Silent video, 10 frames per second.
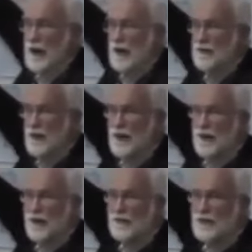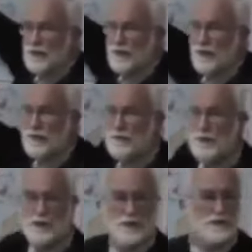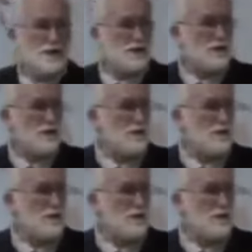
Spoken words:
area across Europe which you've got to